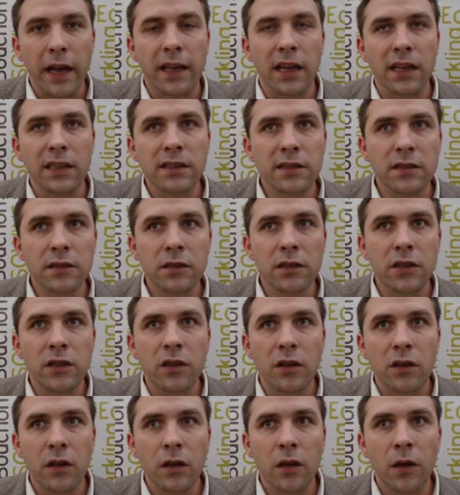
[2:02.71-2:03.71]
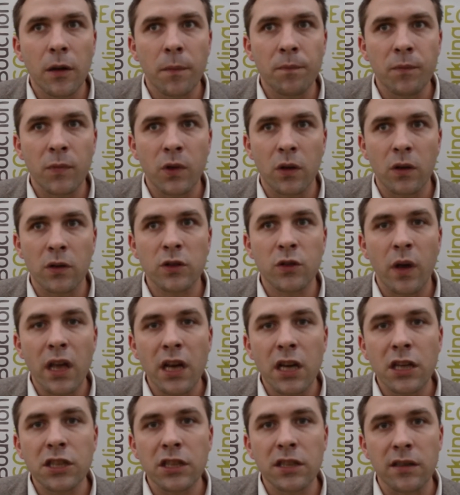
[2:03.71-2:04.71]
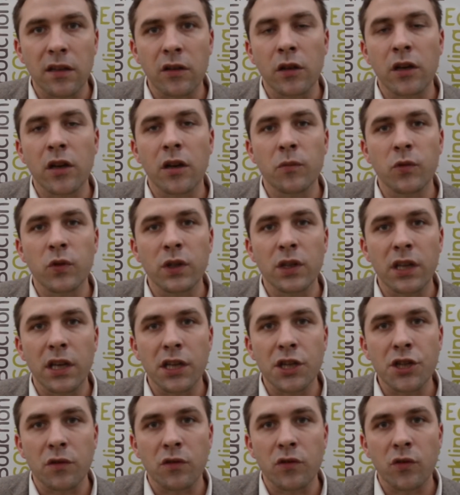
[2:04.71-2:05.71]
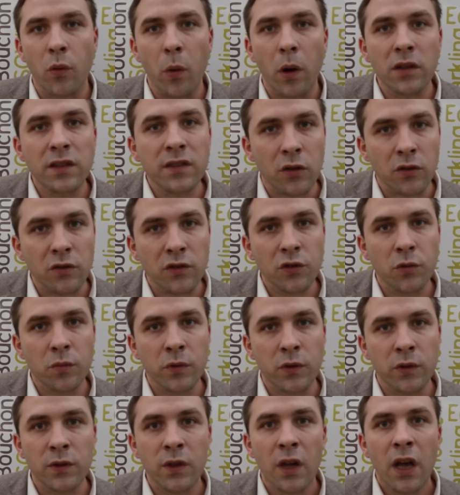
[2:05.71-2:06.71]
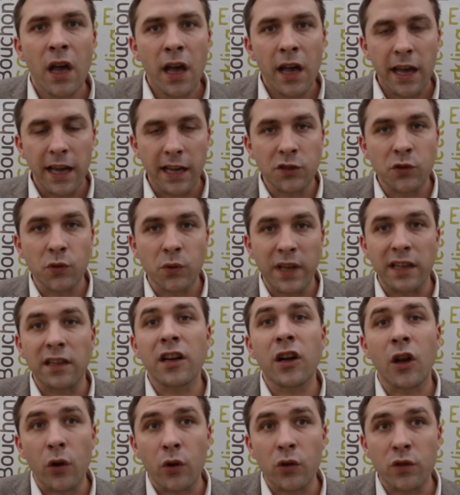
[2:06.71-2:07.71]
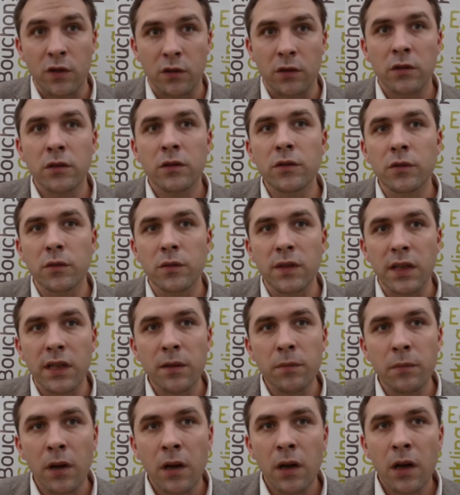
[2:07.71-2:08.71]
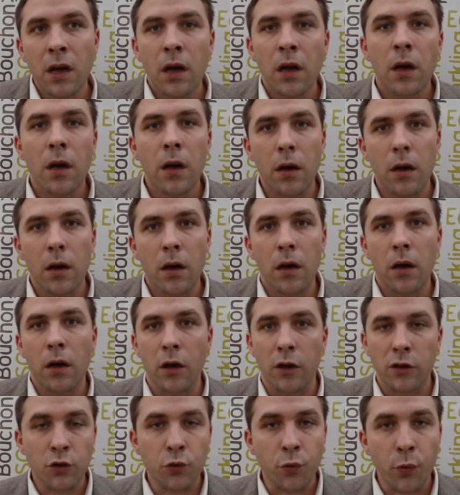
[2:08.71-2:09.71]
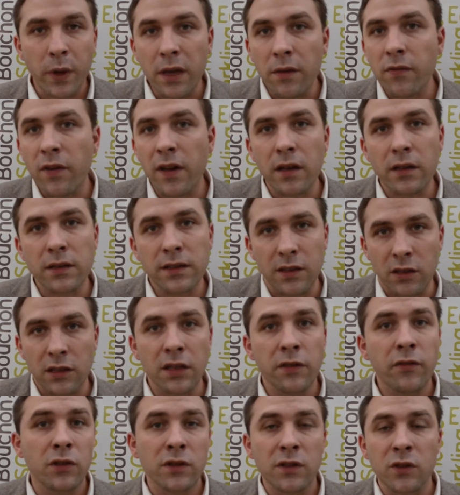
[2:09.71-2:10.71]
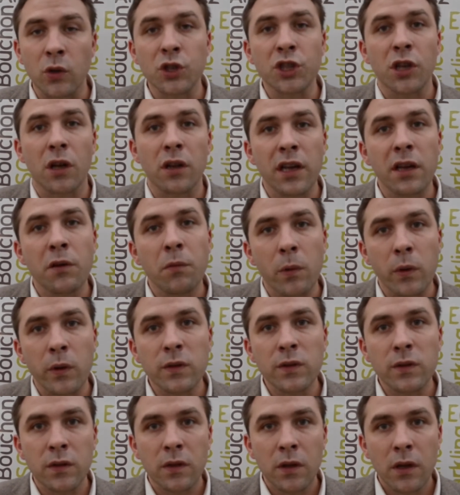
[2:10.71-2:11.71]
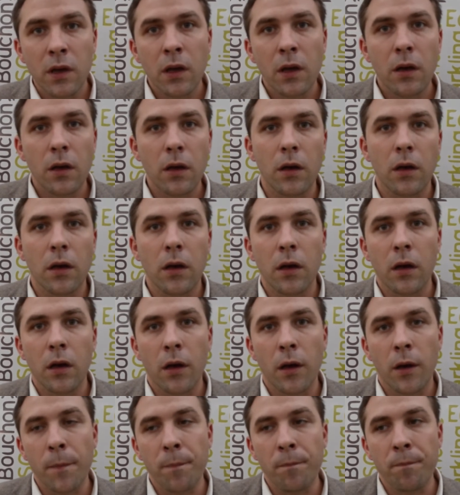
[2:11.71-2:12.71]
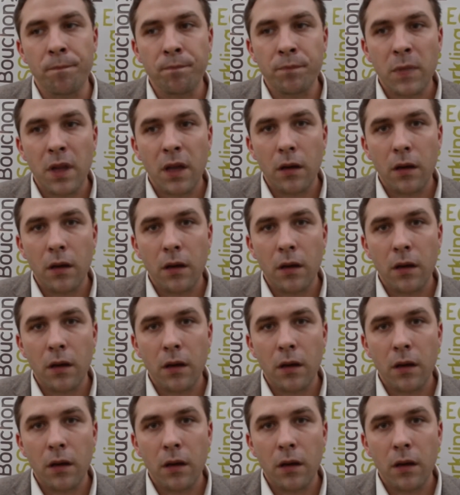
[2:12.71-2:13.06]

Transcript: I guess the, the strategies and the communication towards consumers is to get closer to them uh, through events and even social networks. Um,